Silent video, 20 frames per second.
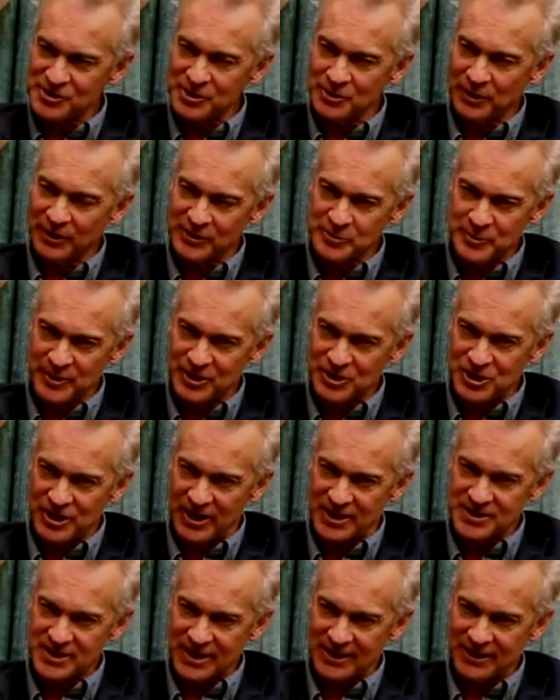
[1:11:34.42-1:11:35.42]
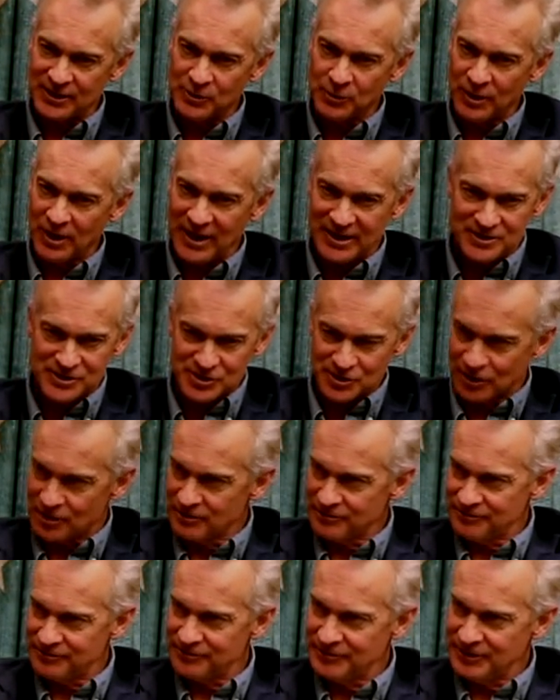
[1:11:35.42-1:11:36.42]
so it gives me a chance. I like, well, I
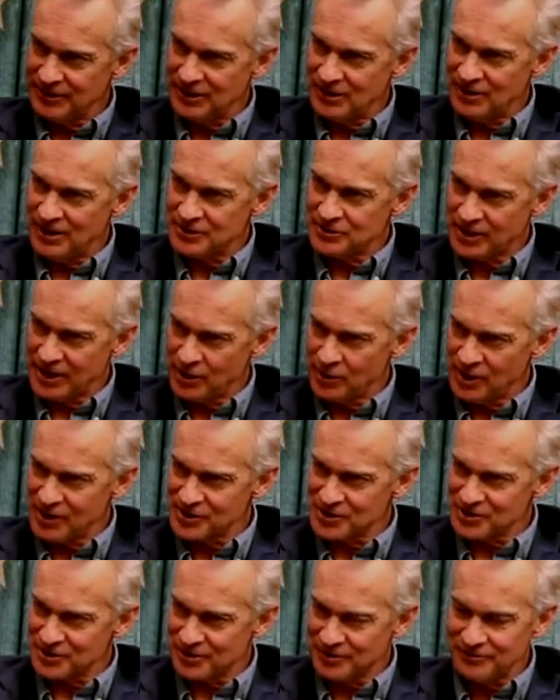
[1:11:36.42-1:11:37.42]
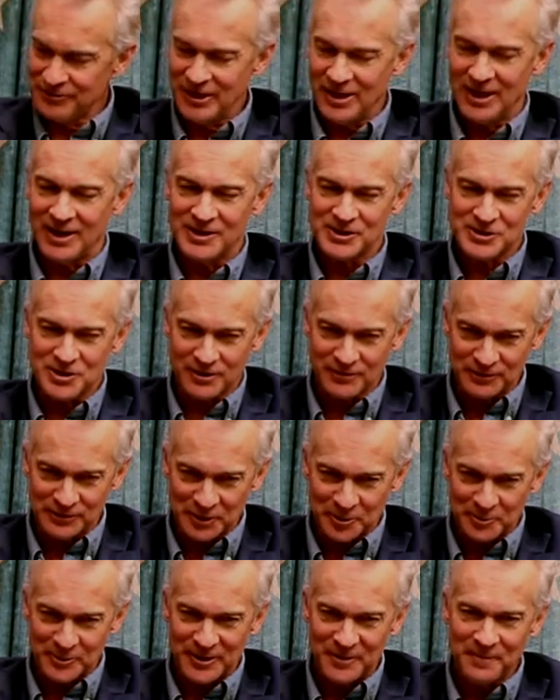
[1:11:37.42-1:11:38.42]
surf. You know, I try to go you out do. and surf. Yeah, Good. surf a
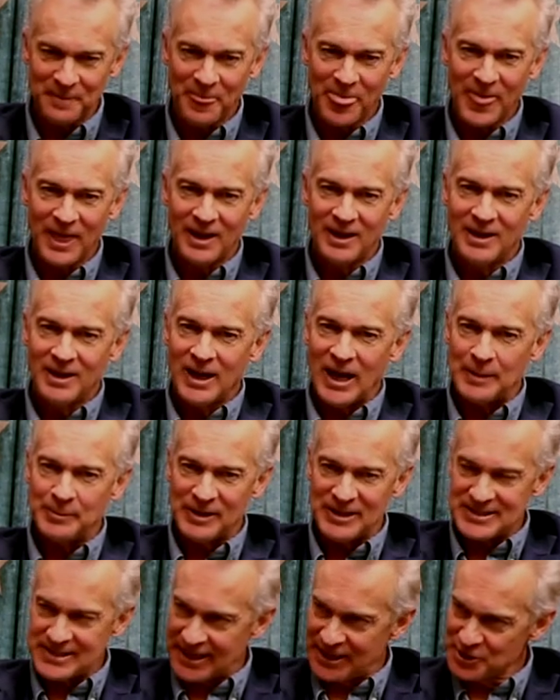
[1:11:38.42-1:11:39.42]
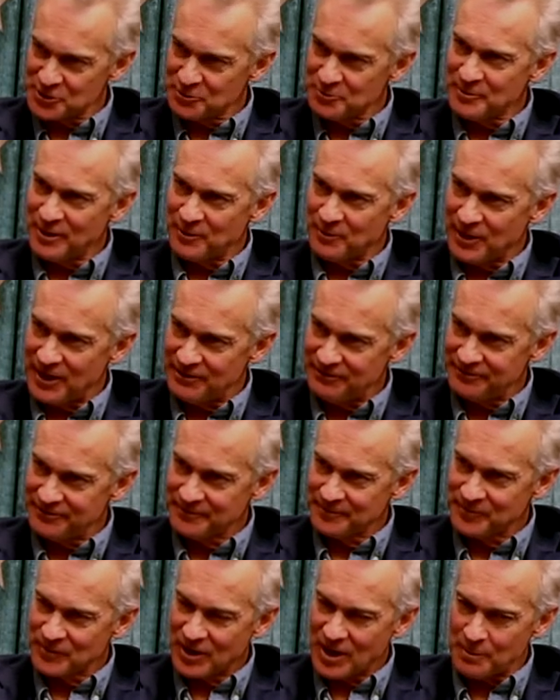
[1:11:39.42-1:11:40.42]
little bit. I play tennis with my wife
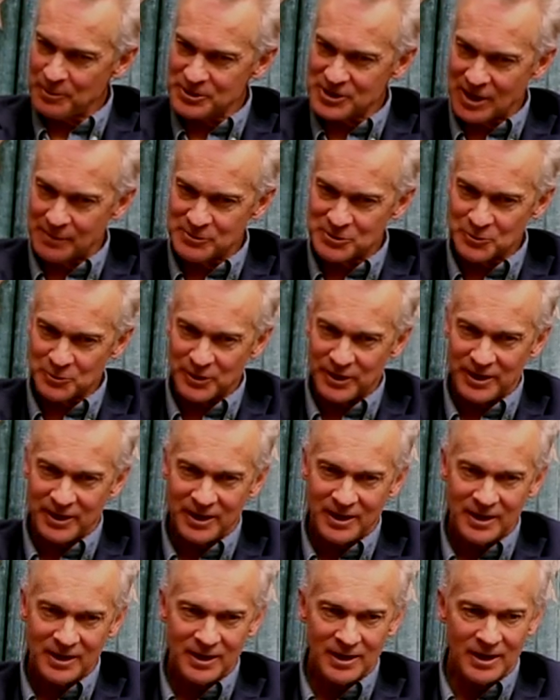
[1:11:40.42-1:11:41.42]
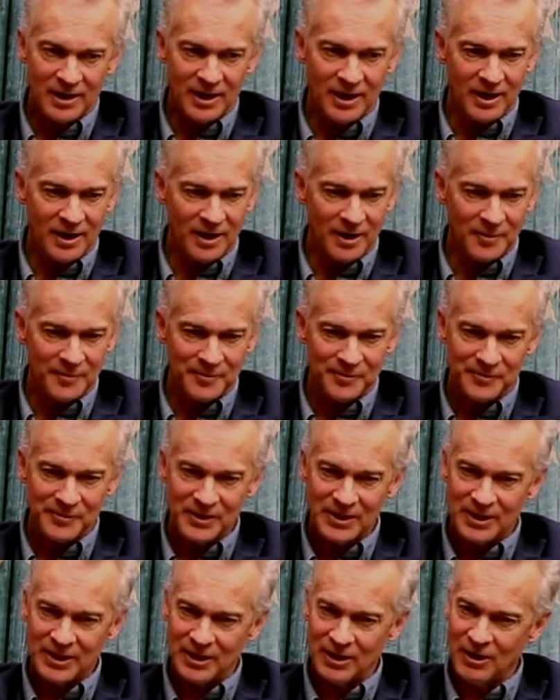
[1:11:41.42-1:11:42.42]
couple times a week. Um,
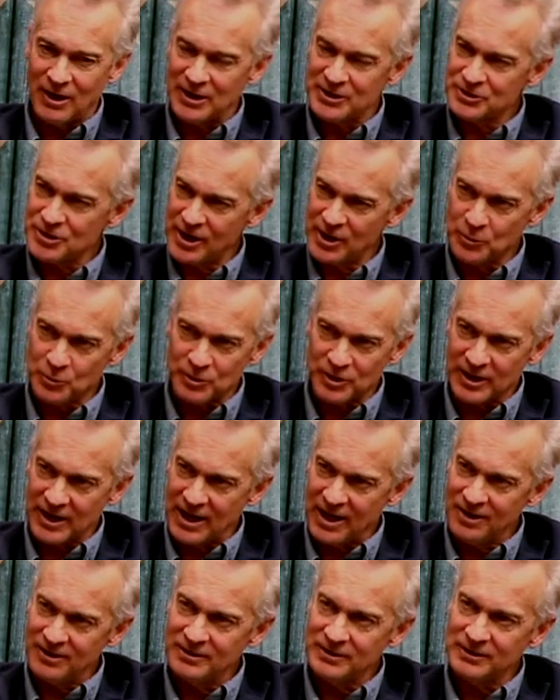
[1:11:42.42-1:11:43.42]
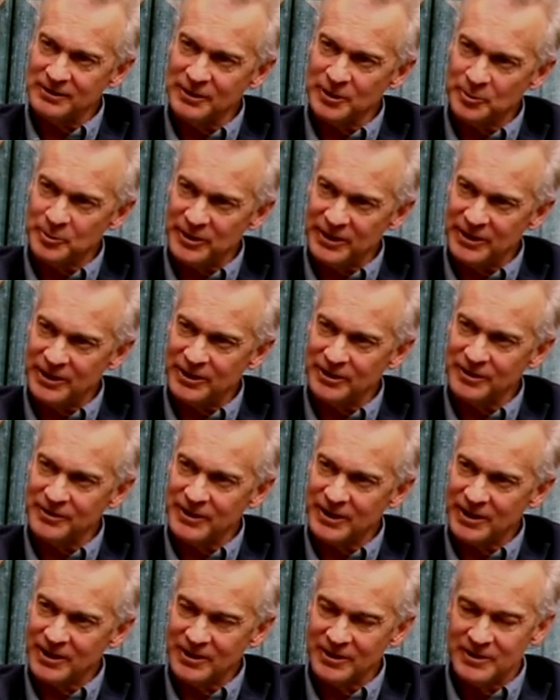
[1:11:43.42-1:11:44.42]
you know, I try to work out a little bit here and
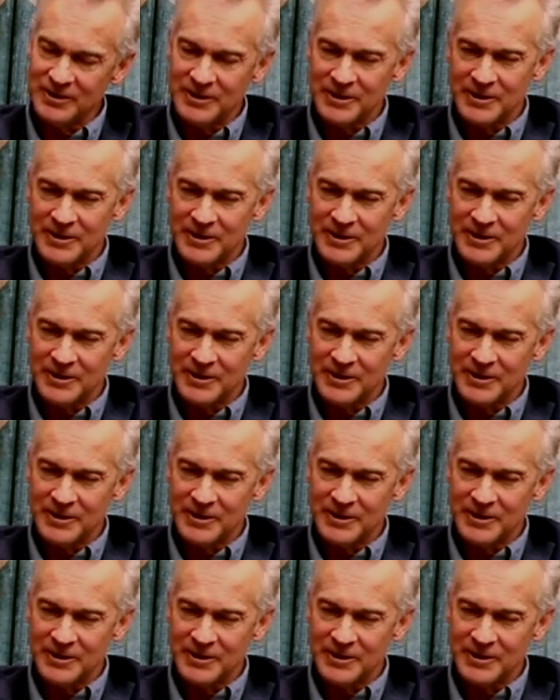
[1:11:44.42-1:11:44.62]
there.